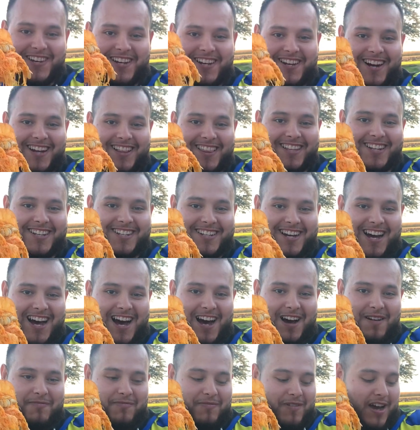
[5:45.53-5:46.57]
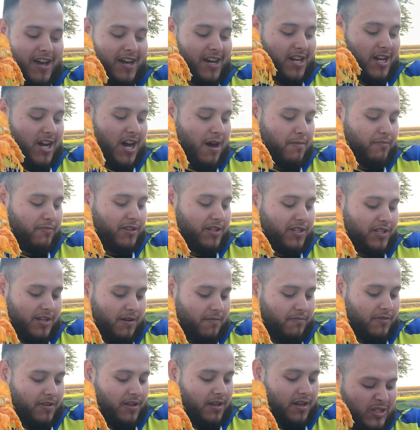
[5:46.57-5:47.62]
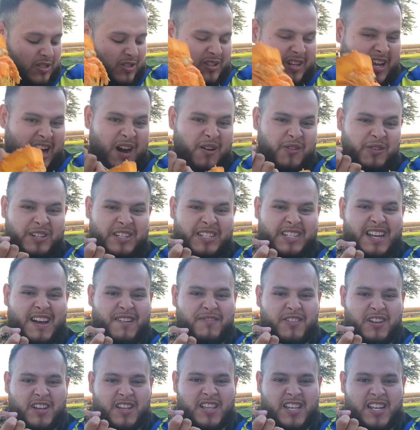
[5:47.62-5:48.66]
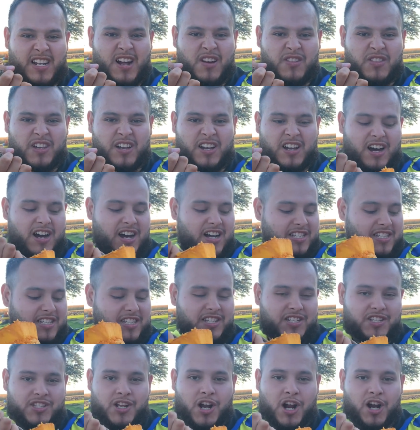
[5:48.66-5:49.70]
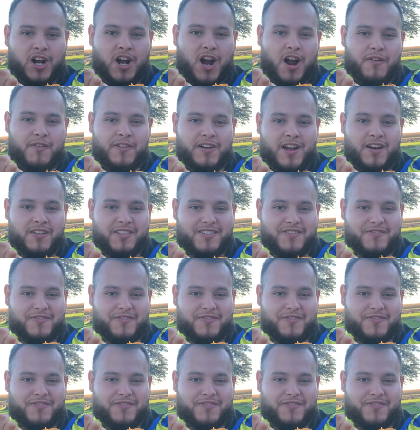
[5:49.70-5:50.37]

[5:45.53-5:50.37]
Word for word: cut the top. I accomplished something. So now we just have to clean out the guts and start carving out the